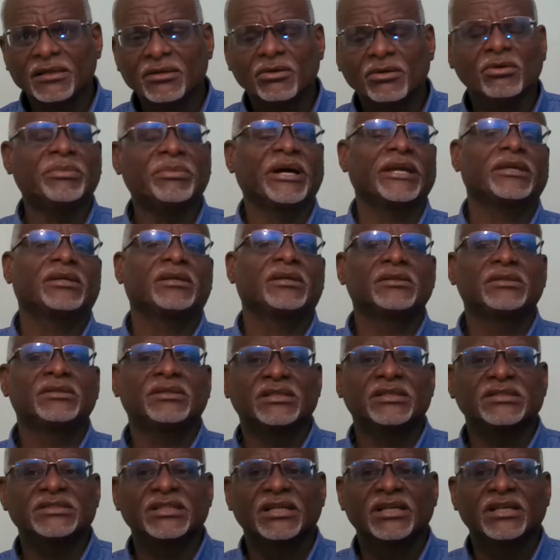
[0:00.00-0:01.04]
Oh my
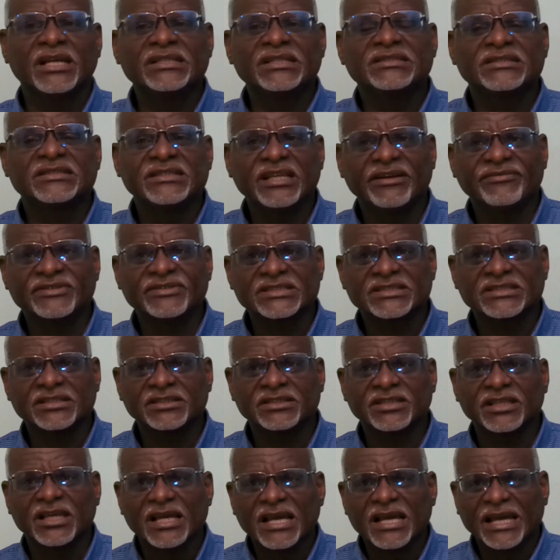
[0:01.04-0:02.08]
goodness, it's
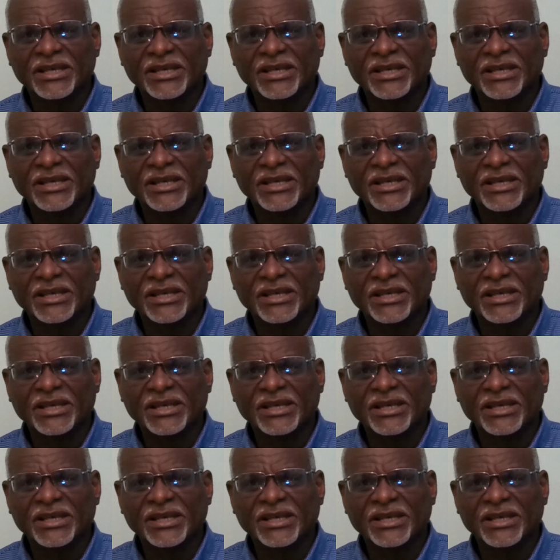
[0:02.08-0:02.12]
devastating.